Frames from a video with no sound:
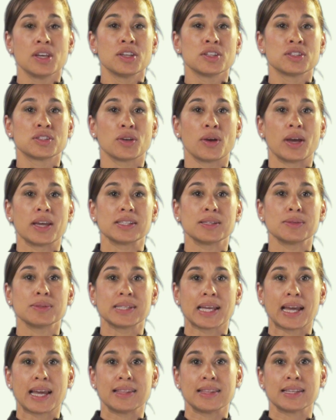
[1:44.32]
So as I'm
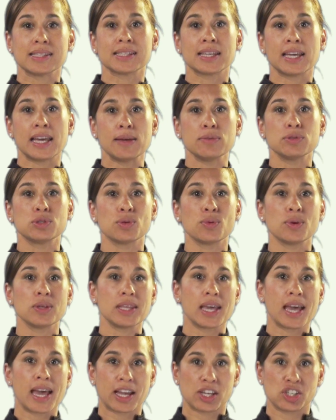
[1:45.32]
saying this, keep doing
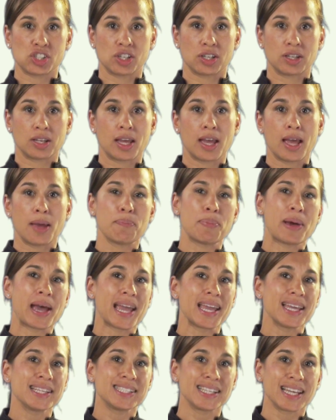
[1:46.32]
the action and
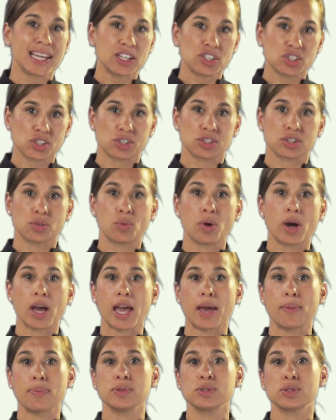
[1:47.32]
pay attention to what
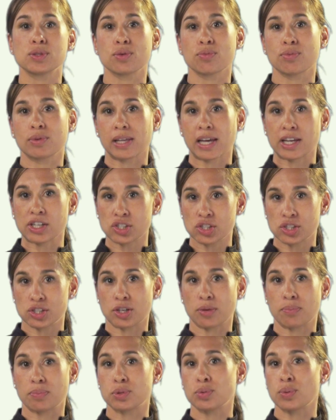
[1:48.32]
happens to the
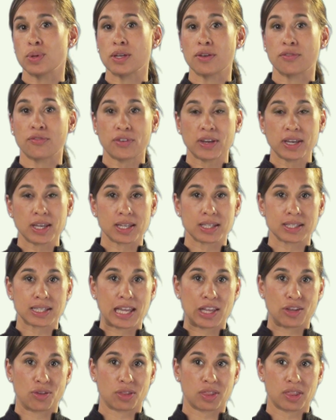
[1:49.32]
relationship between your fingers
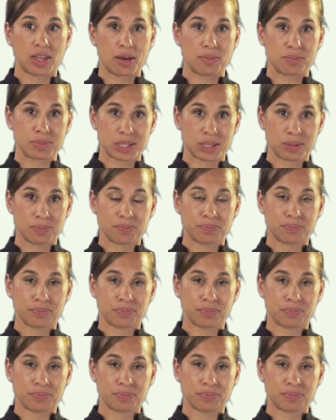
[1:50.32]
and your thumbs.